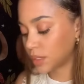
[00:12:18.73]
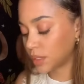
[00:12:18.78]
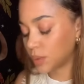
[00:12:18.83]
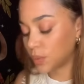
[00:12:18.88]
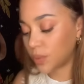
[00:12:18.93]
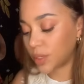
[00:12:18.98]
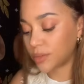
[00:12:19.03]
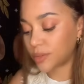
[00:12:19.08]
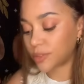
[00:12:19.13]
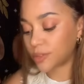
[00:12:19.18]

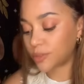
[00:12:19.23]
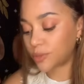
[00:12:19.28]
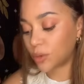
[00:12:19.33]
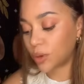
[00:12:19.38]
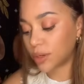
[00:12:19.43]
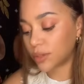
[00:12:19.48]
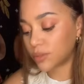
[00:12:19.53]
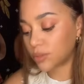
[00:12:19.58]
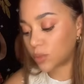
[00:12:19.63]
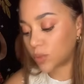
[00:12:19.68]
We have the
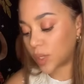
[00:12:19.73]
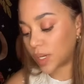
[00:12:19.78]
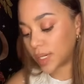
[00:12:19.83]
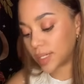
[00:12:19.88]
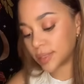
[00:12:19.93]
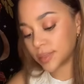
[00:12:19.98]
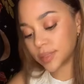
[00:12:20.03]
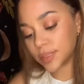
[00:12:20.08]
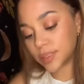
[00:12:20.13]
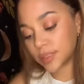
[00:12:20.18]
4 of
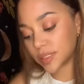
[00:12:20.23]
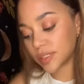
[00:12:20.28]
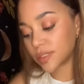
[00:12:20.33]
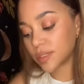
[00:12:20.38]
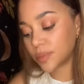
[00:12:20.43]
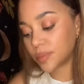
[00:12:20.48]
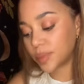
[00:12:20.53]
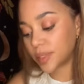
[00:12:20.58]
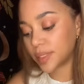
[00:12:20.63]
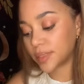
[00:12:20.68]
Wands. This
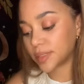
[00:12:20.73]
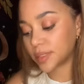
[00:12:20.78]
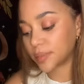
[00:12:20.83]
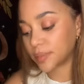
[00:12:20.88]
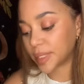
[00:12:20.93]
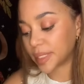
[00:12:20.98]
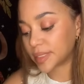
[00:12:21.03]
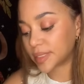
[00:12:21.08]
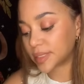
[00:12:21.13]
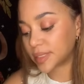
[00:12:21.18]
could be a
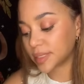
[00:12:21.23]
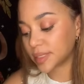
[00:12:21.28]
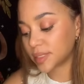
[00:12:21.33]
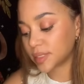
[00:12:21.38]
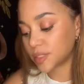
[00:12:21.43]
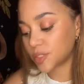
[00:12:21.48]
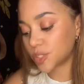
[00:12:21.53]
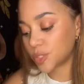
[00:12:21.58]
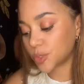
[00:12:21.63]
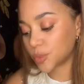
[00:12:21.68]
domestic
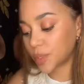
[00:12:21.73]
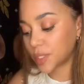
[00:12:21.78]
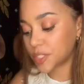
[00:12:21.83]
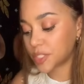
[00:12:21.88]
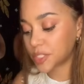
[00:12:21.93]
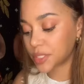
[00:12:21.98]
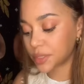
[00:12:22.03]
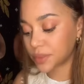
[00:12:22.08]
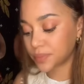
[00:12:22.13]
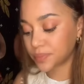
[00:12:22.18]

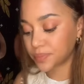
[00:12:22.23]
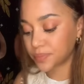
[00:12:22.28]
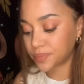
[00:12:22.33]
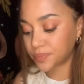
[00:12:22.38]
situation.